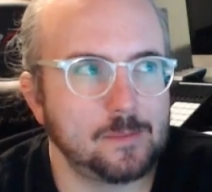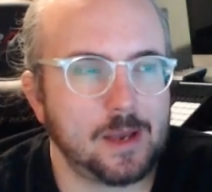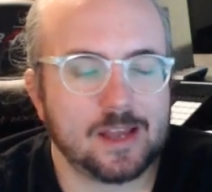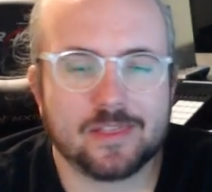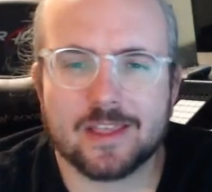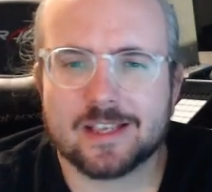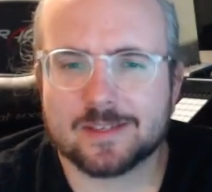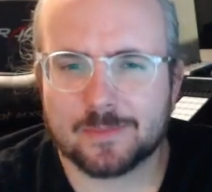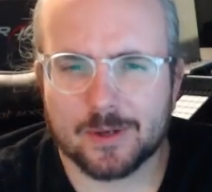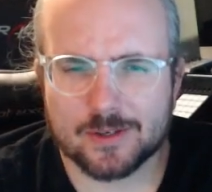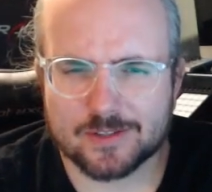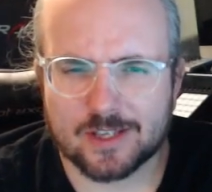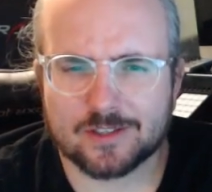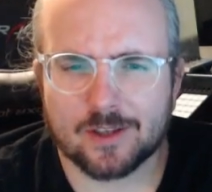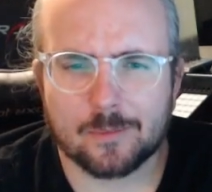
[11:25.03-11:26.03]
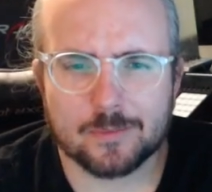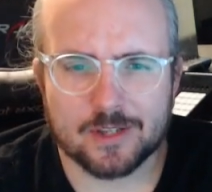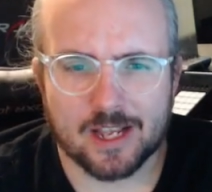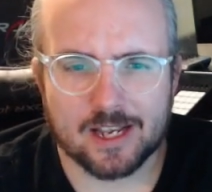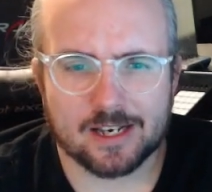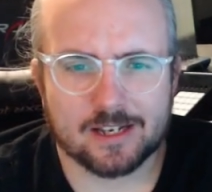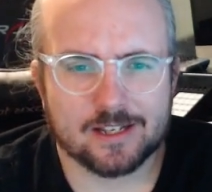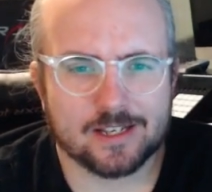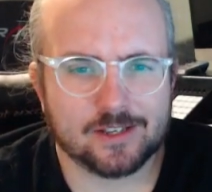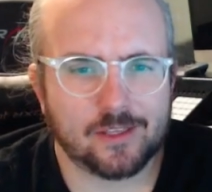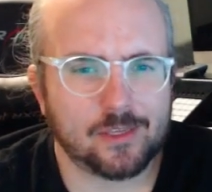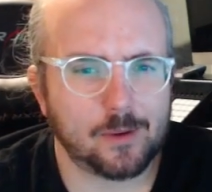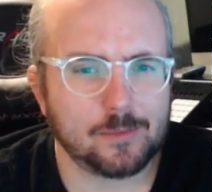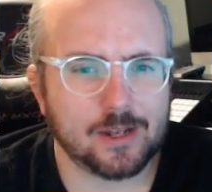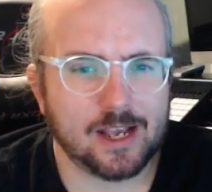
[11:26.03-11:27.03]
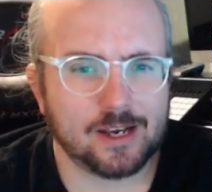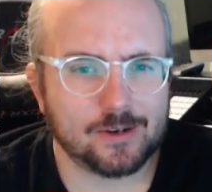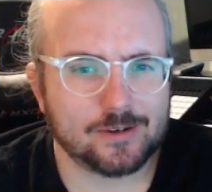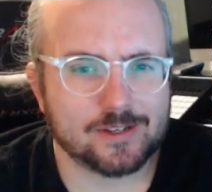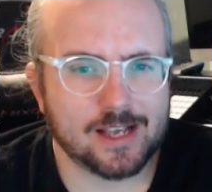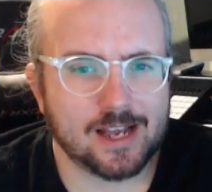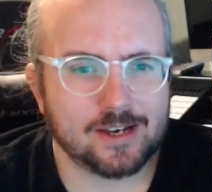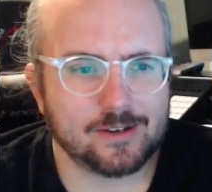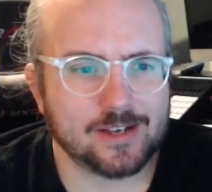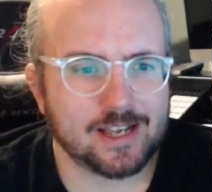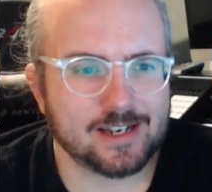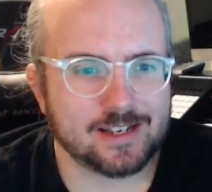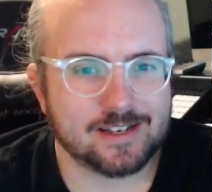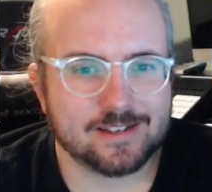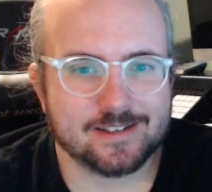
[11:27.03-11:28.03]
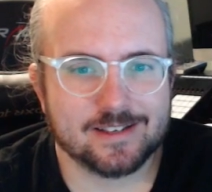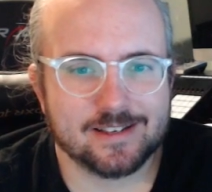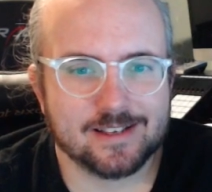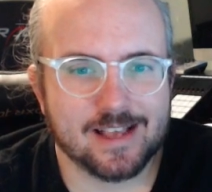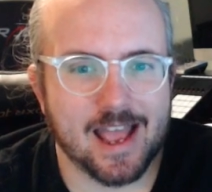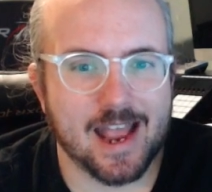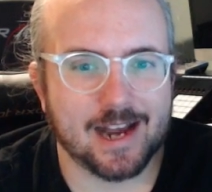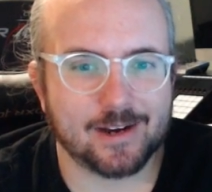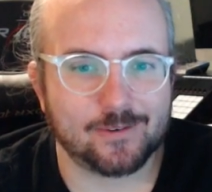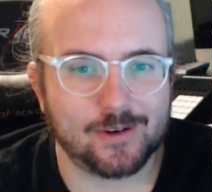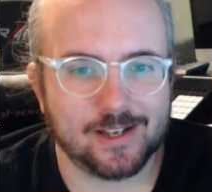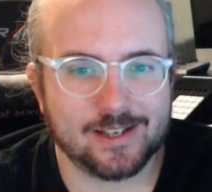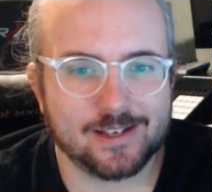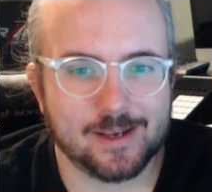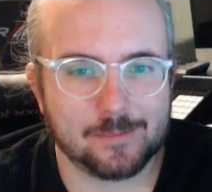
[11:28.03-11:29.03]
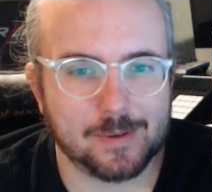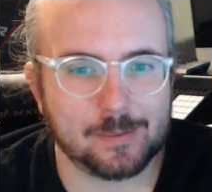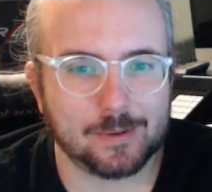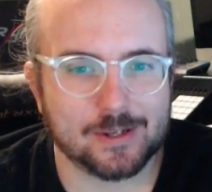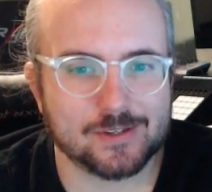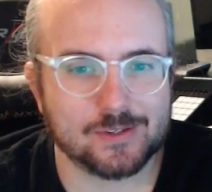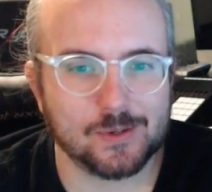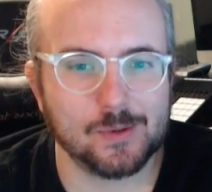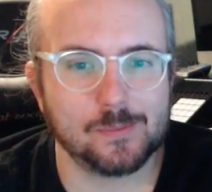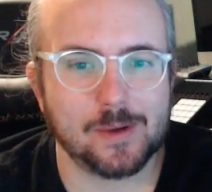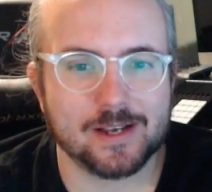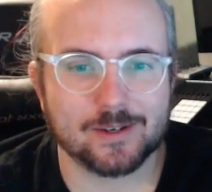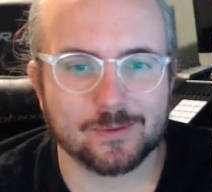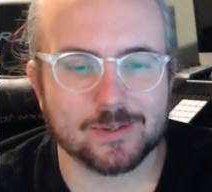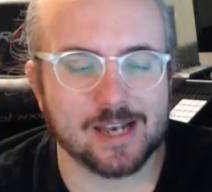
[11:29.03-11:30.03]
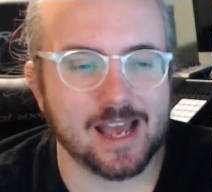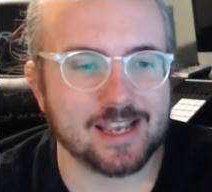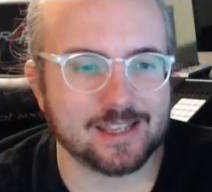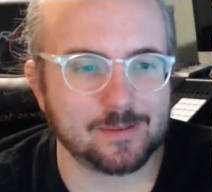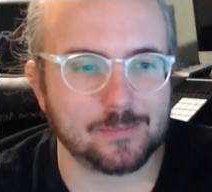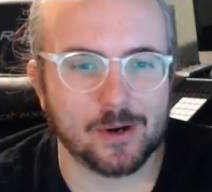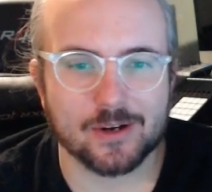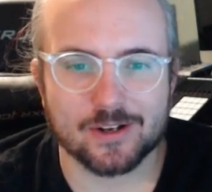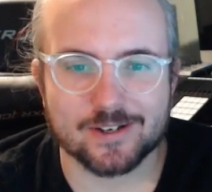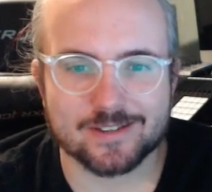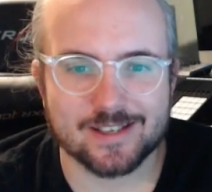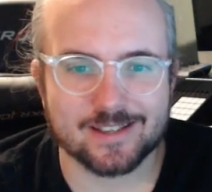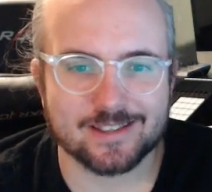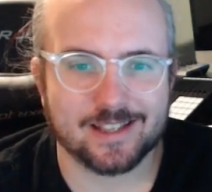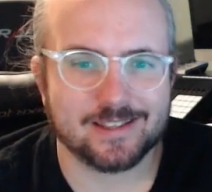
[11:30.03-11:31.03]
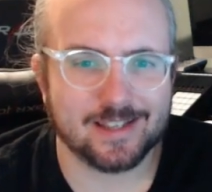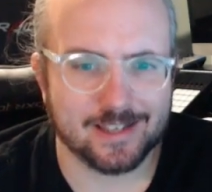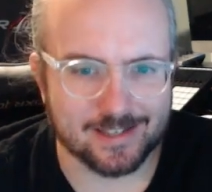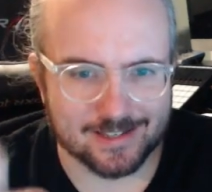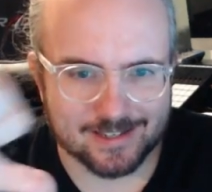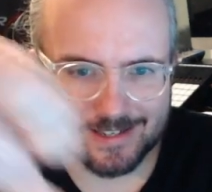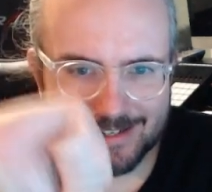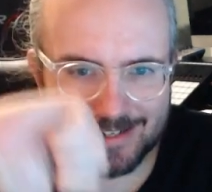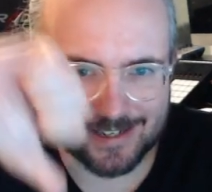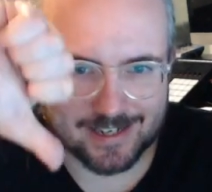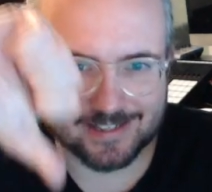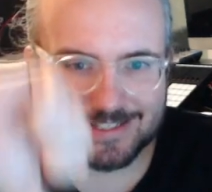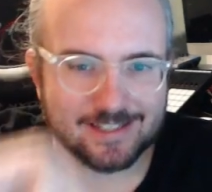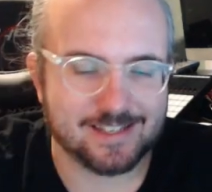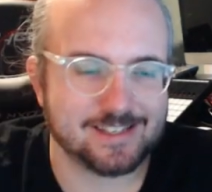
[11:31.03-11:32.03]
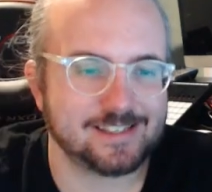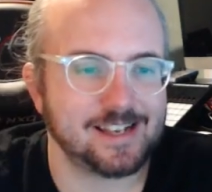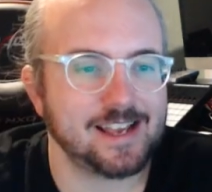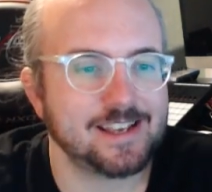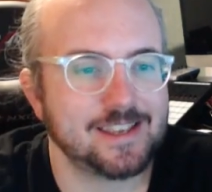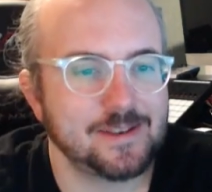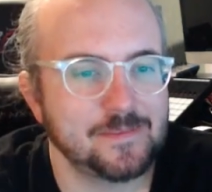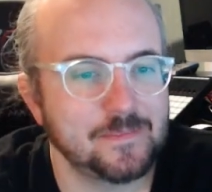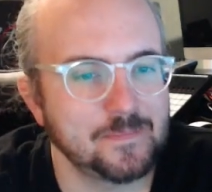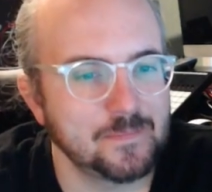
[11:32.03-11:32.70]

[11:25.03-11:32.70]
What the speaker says: I think it's because the thumbnail. In the thumbnail I look kind of angry, and people assume I don't like the product, and then they click the dislike.